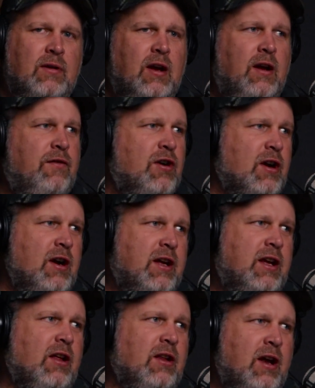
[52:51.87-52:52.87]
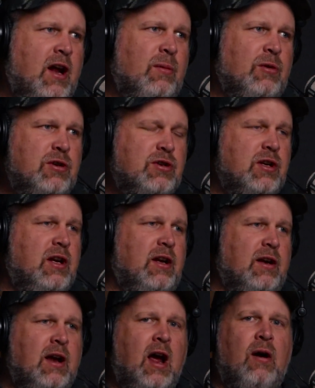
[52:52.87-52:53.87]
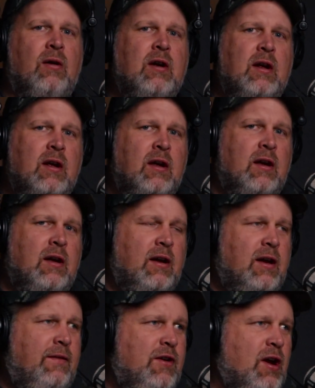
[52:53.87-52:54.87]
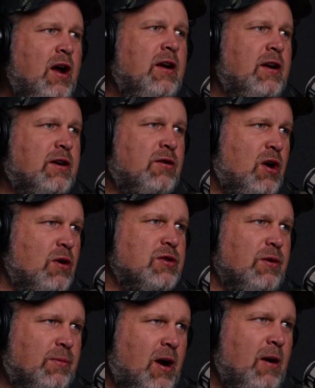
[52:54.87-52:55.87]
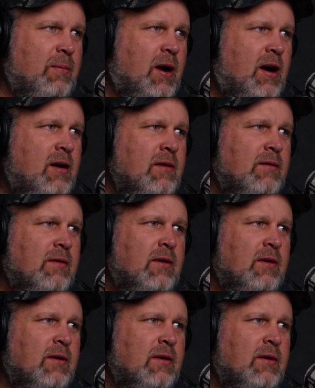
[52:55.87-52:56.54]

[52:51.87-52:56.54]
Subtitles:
If you're going to kill an animal, you should eat it. Now, if you hunt a coastal brown bear,